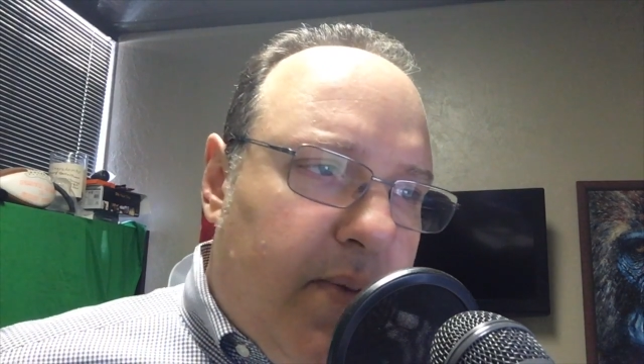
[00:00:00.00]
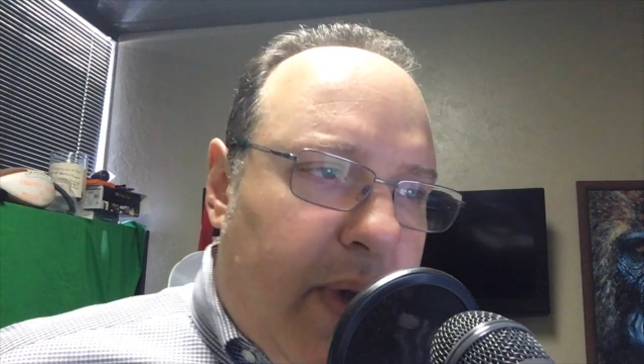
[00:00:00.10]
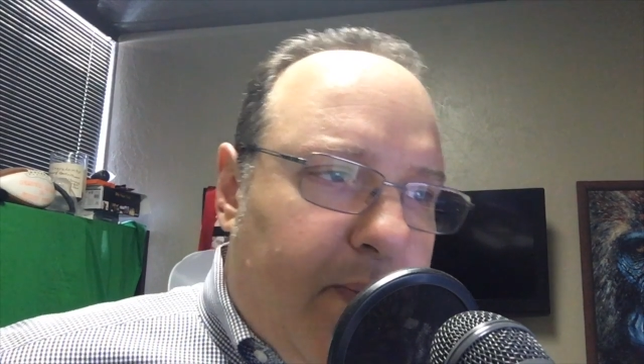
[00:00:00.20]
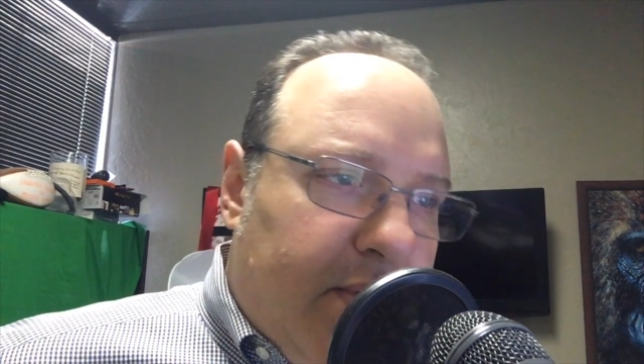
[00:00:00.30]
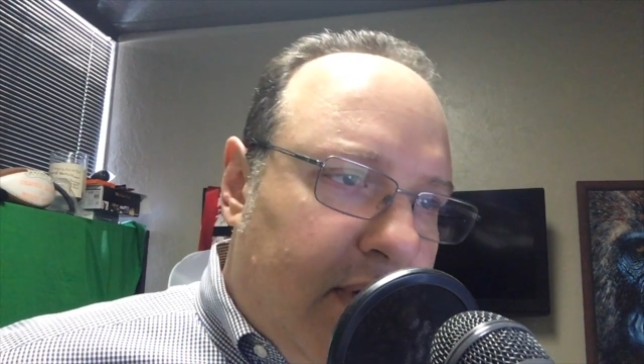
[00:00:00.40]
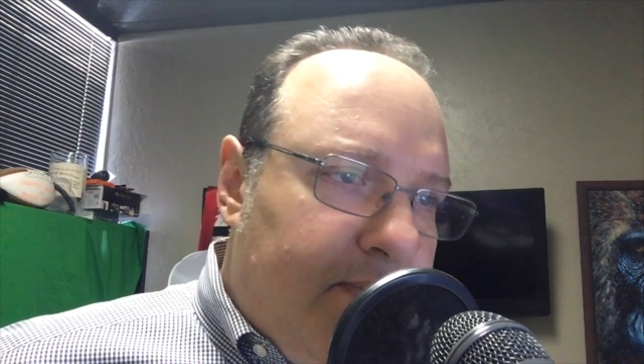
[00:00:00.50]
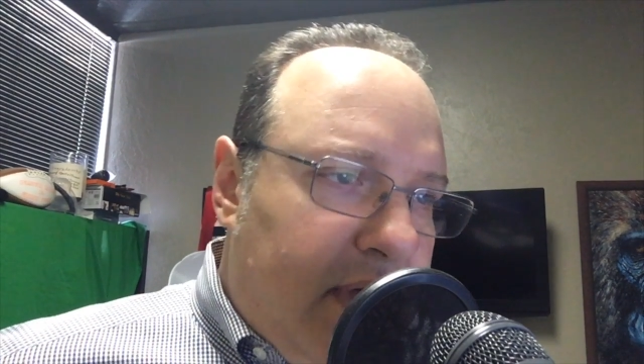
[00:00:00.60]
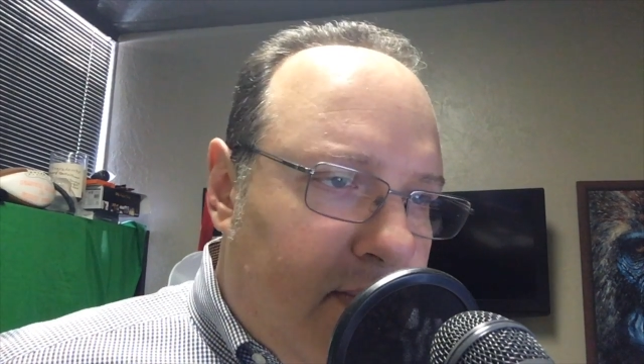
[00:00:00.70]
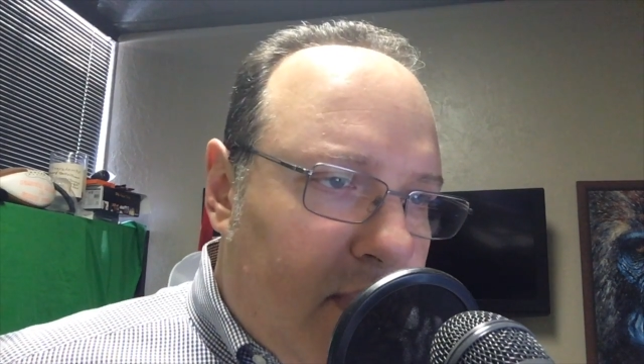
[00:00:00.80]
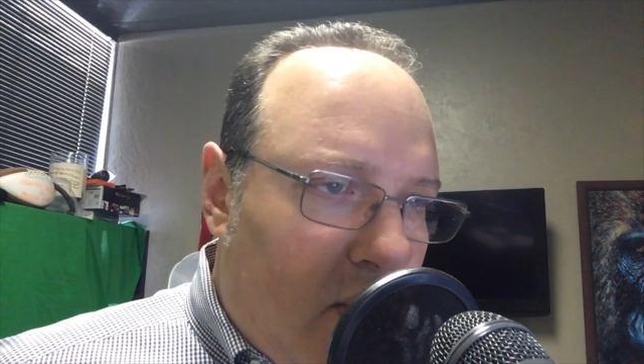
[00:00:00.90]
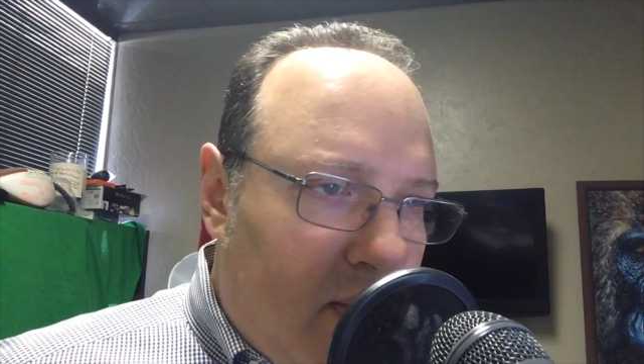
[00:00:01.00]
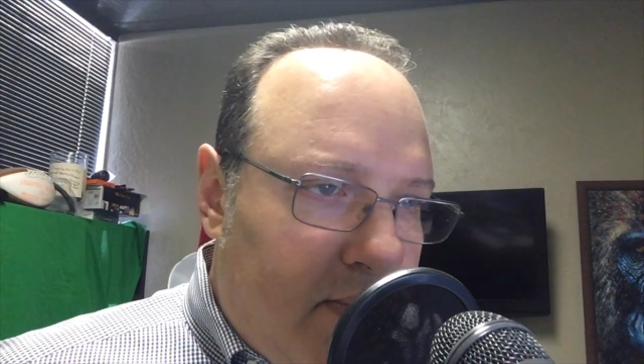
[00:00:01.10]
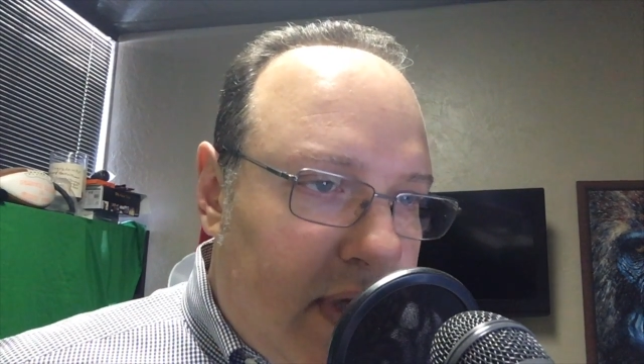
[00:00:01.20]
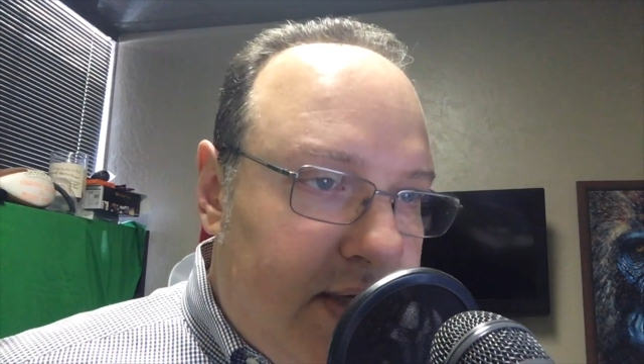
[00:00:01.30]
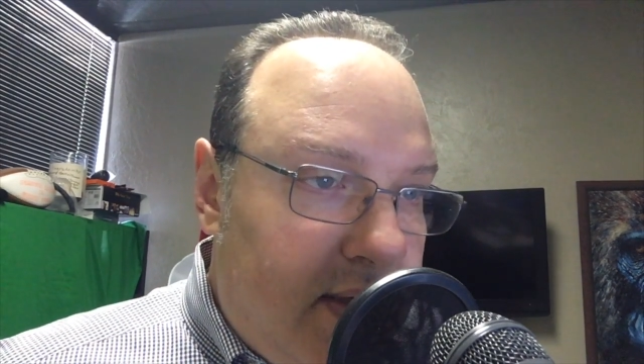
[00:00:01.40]
paper some time ago
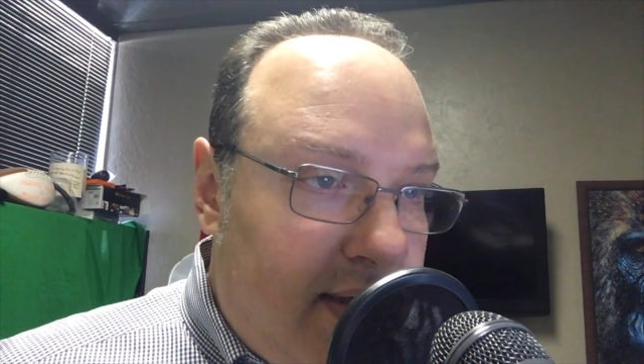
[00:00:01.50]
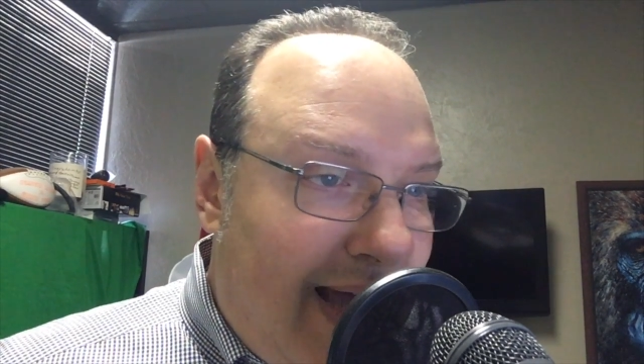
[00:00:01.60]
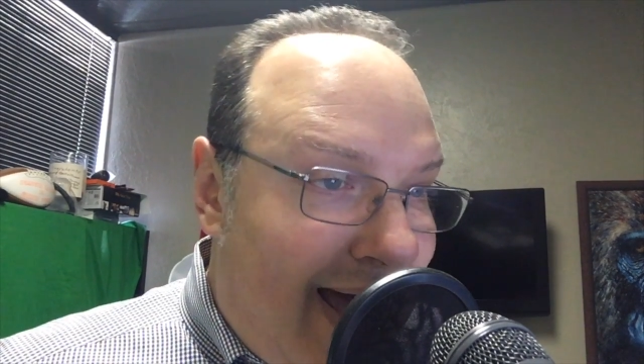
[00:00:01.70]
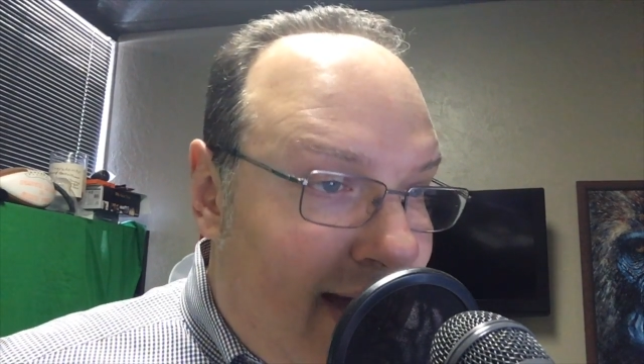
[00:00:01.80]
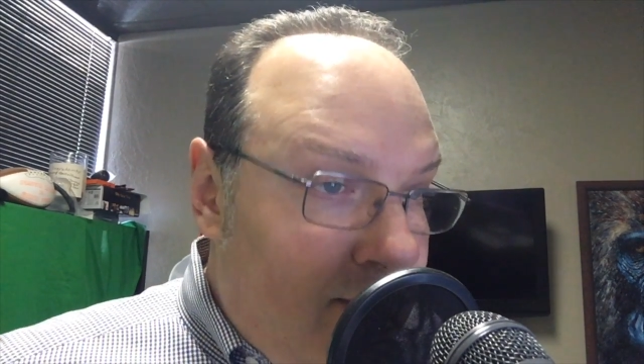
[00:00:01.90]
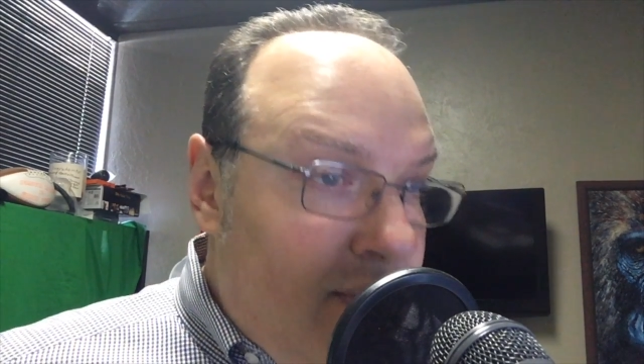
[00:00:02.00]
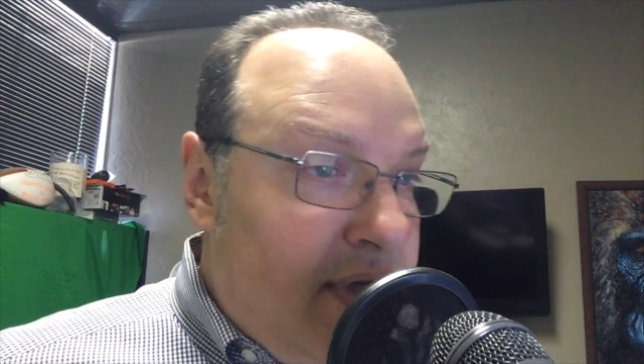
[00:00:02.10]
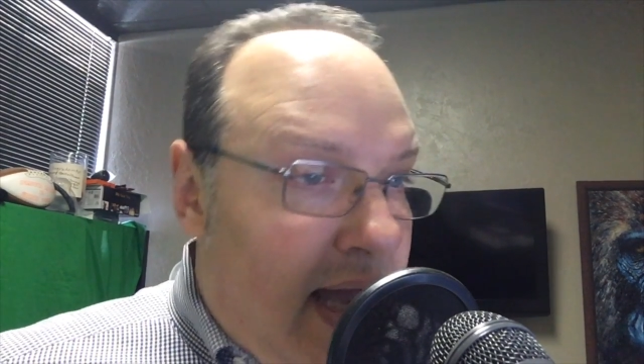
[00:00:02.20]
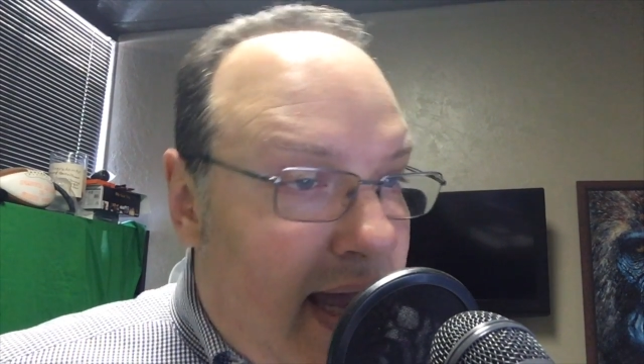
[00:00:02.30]
that mentioned the average